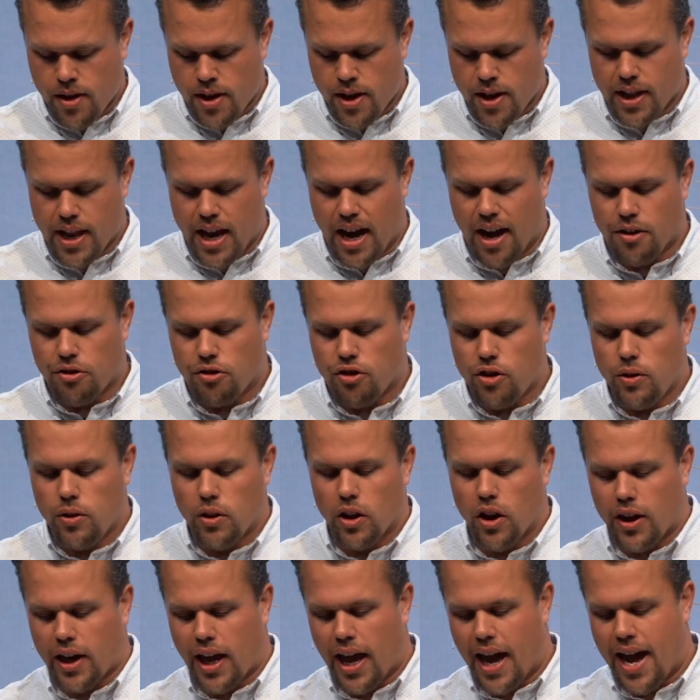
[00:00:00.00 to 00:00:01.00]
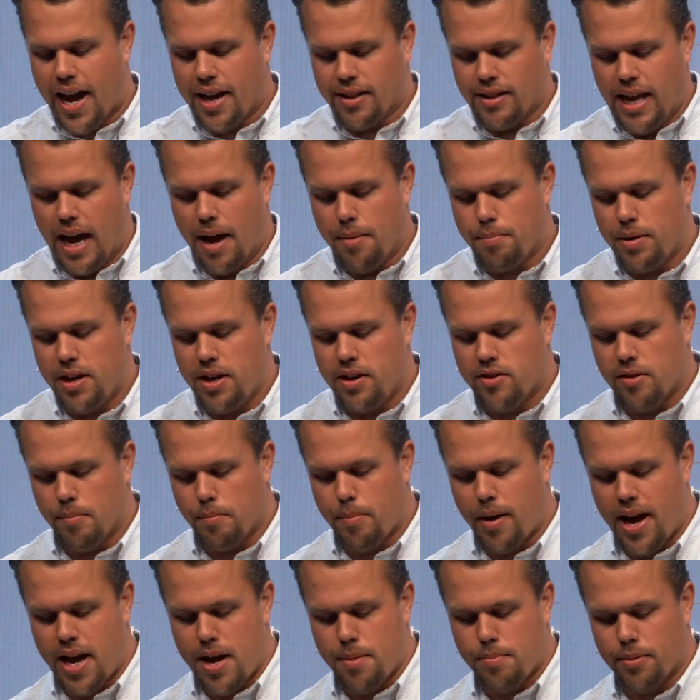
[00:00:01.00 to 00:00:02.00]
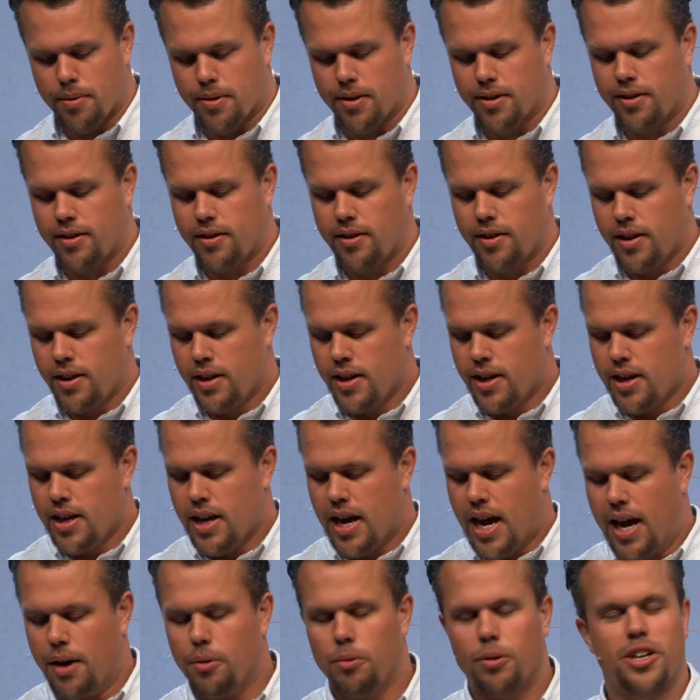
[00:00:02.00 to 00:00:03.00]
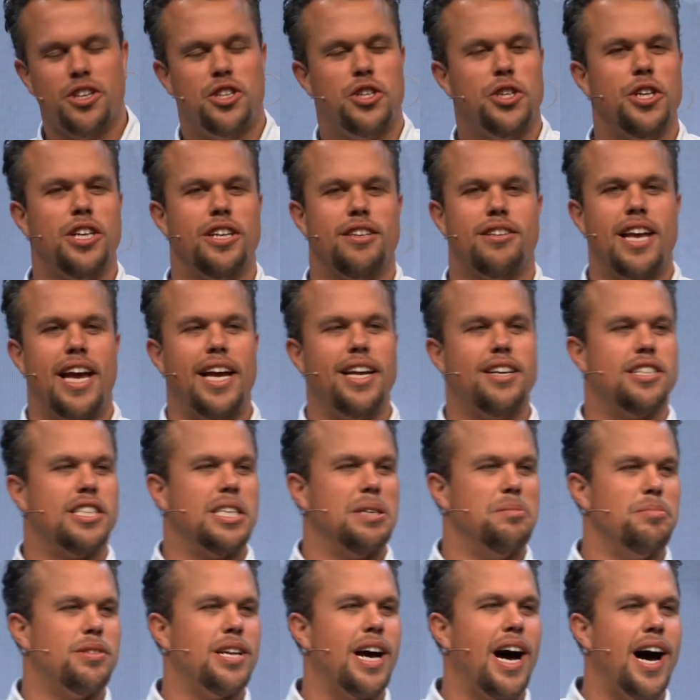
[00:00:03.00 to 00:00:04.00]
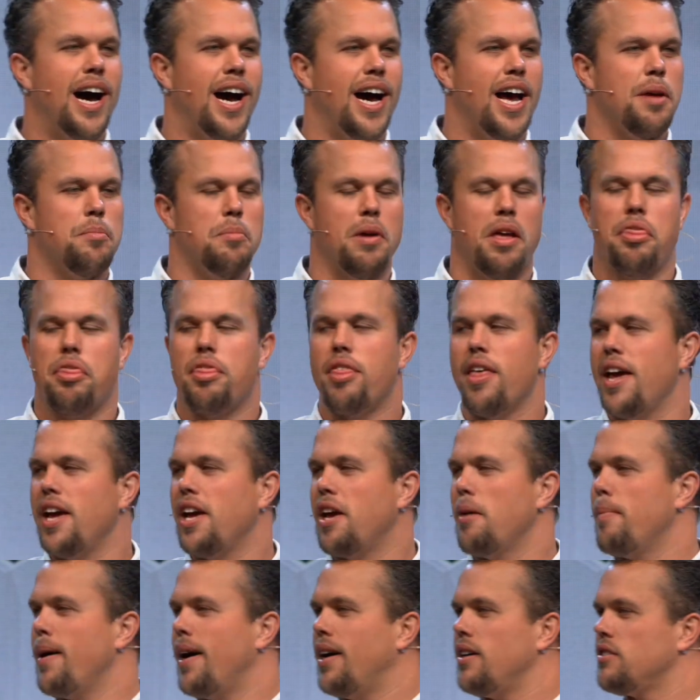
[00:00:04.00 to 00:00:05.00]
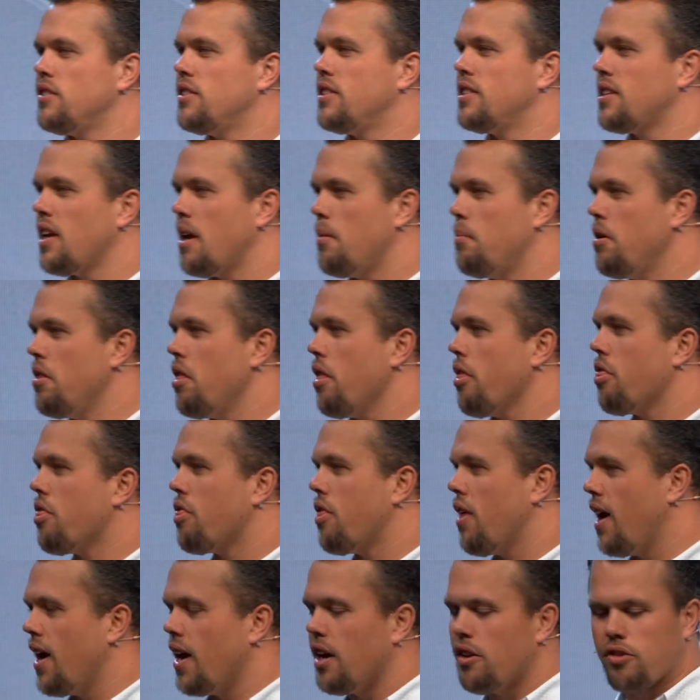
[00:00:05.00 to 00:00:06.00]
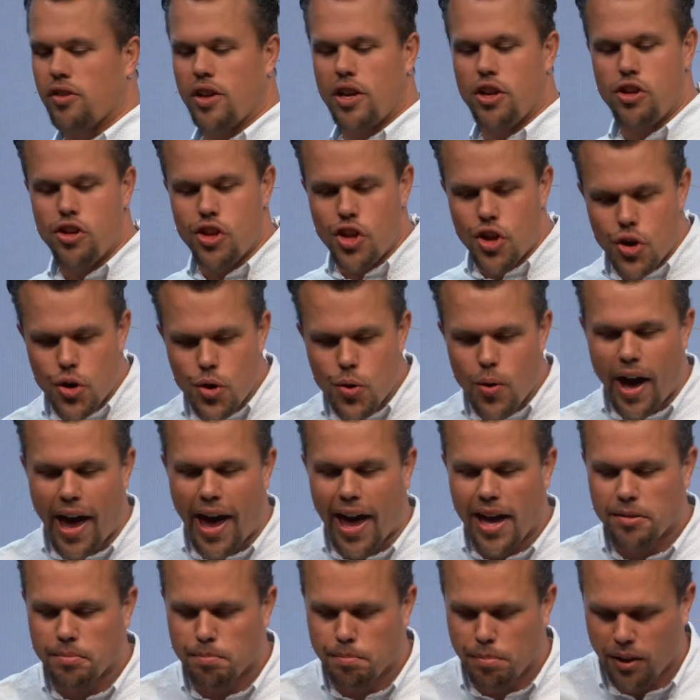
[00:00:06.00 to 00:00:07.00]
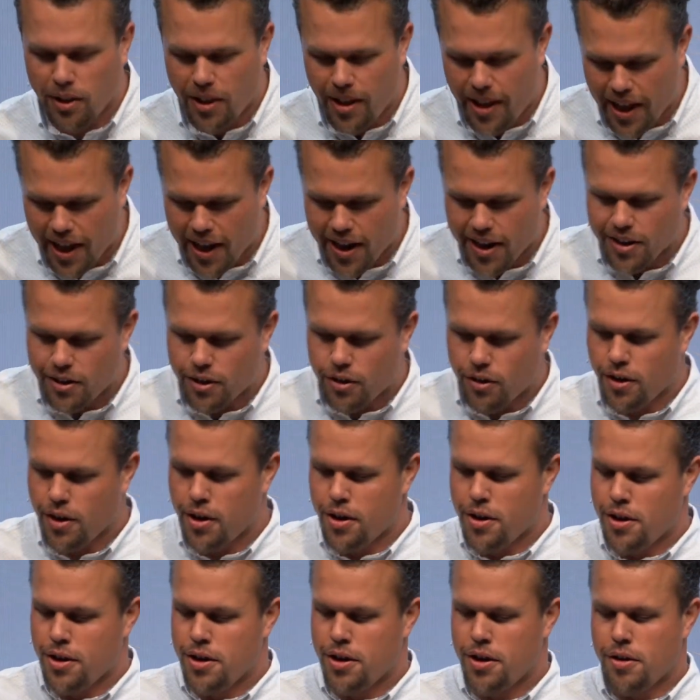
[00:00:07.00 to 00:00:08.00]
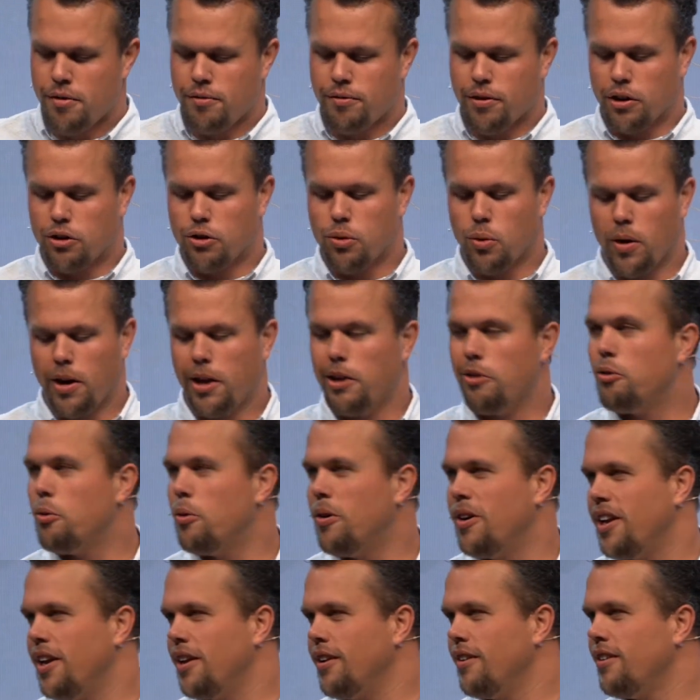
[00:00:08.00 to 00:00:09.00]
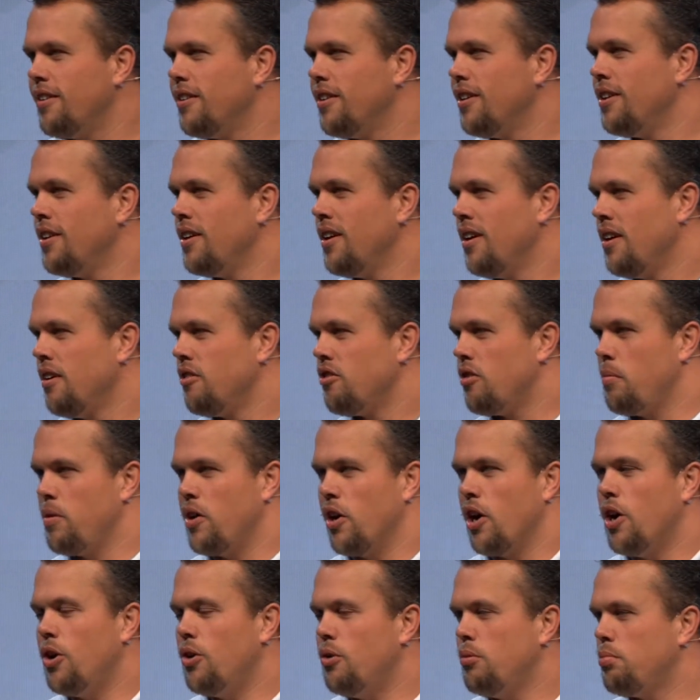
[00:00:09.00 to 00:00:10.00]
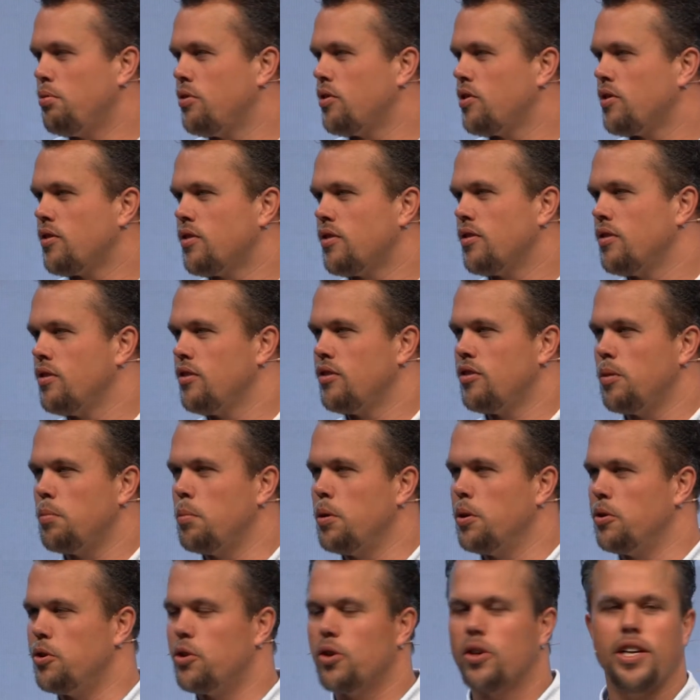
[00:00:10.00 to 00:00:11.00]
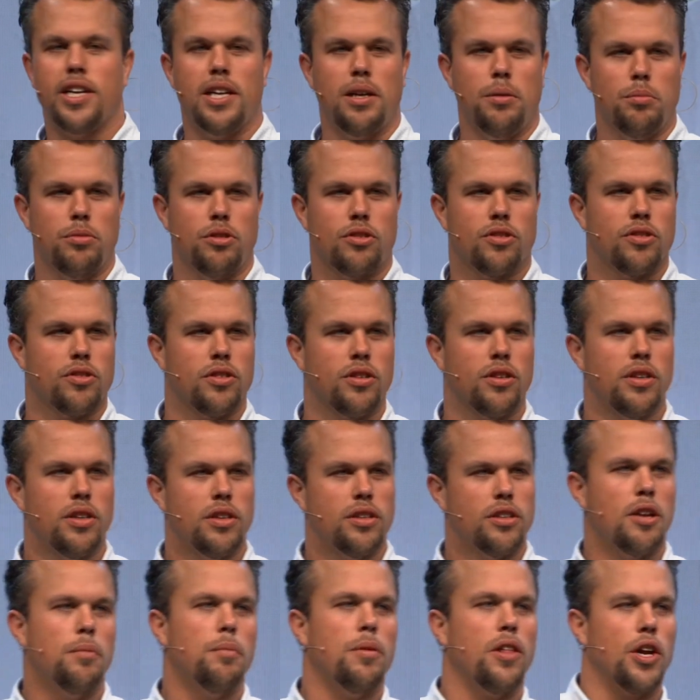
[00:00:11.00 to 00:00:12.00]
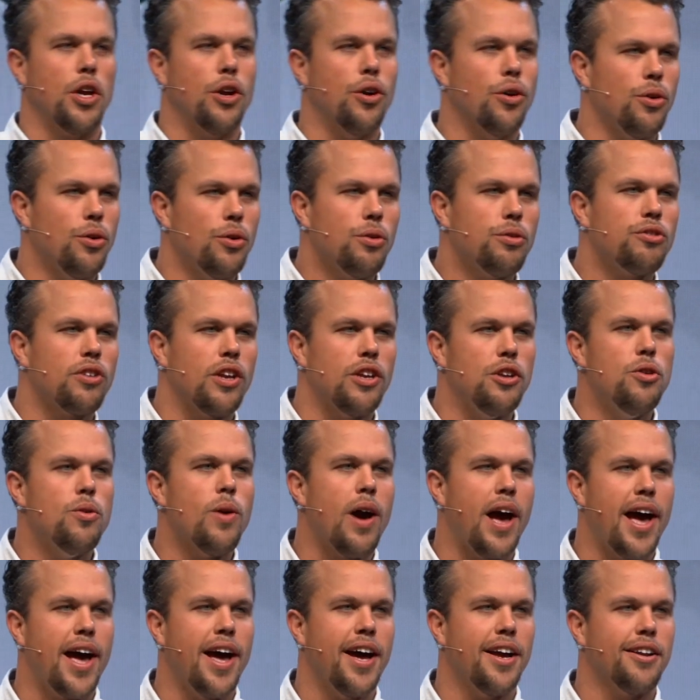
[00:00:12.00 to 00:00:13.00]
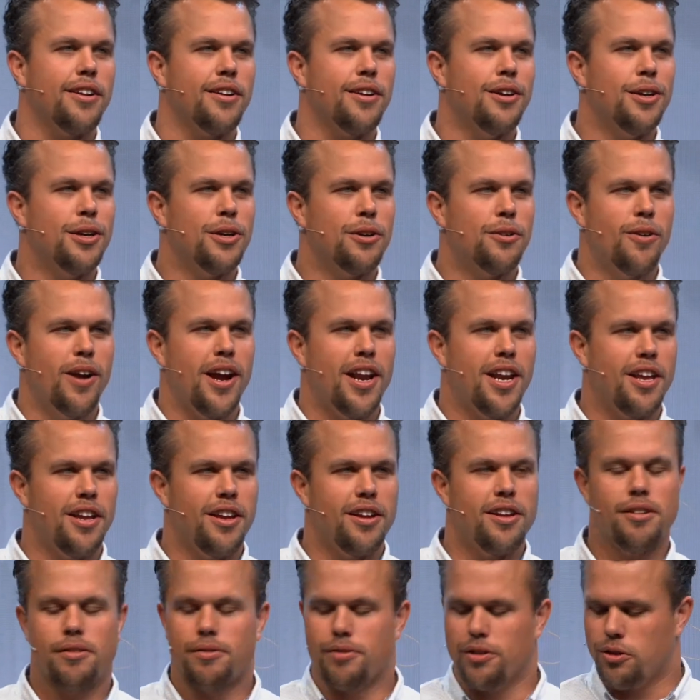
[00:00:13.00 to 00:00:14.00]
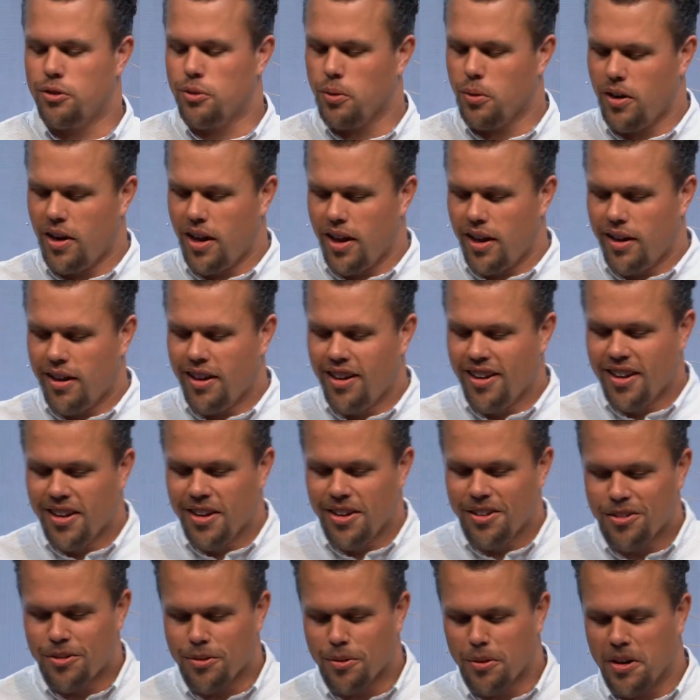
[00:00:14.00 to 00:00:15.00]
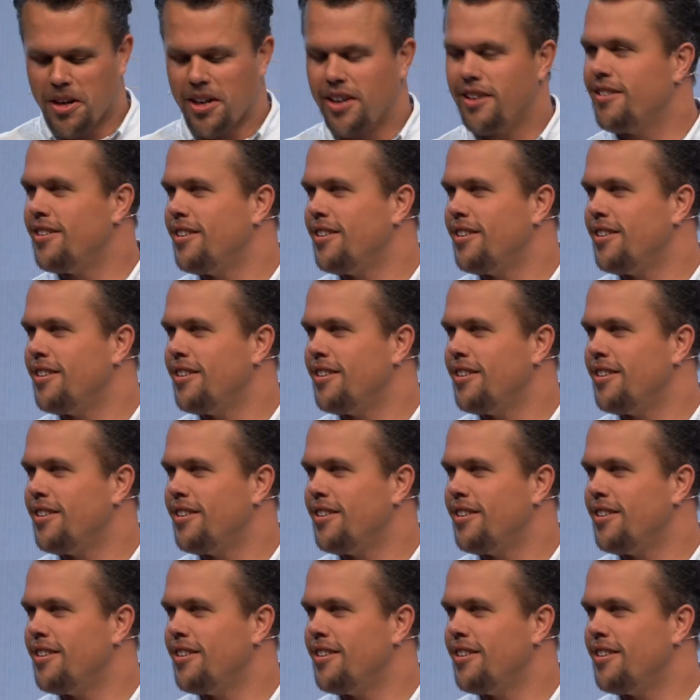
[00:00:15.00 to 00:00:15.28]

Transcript: Now, as you look at that piece of paper, I want you to take some time and think about some of the things that you had planned for 2020. Some of your hopes, some of your dreams, some of the goals that you had ready for 2020.